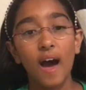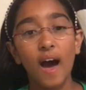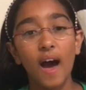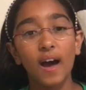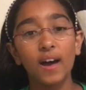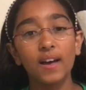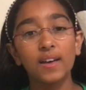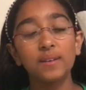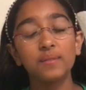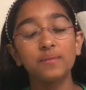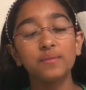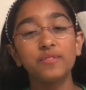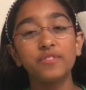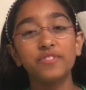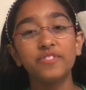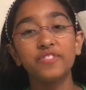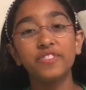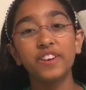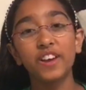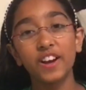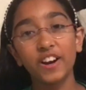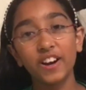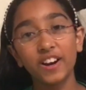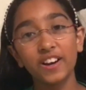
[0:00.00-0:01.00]
I am
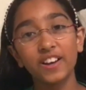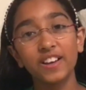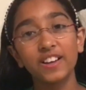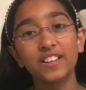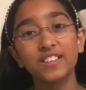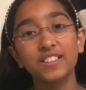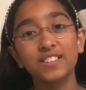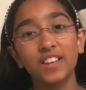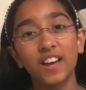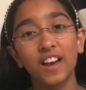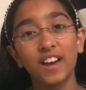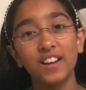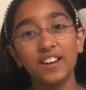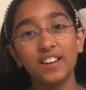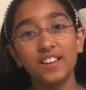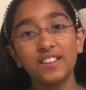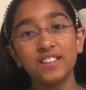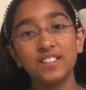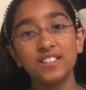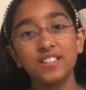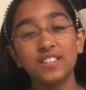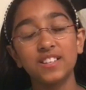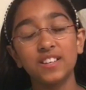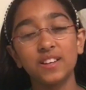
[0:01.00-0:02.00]
very
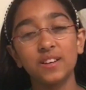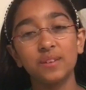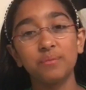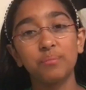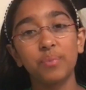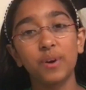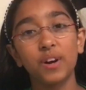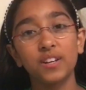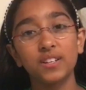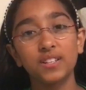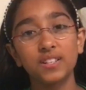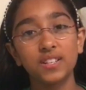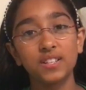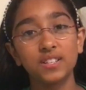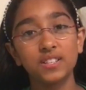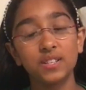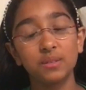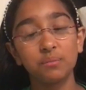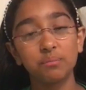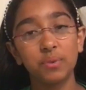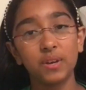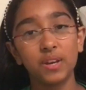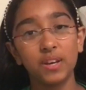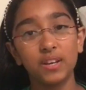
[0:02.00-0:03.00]
excited to
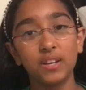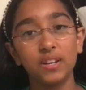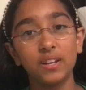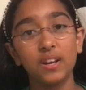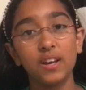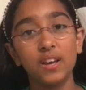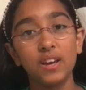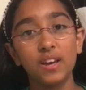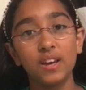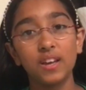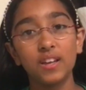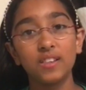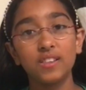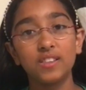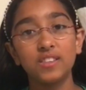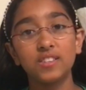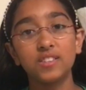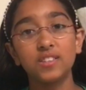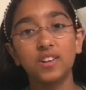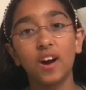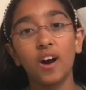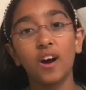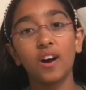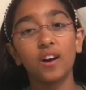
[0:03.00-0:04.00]
participate in
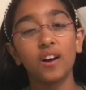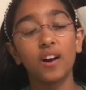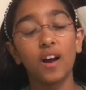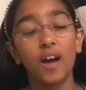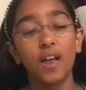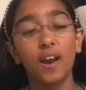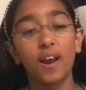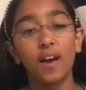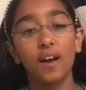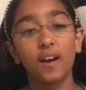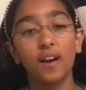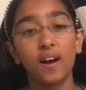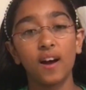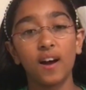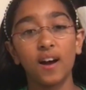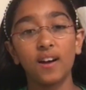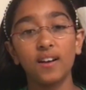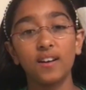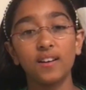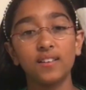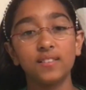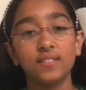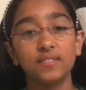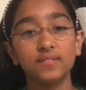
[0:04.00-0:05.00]
Star
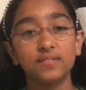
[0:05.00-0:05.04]
Kalakaar.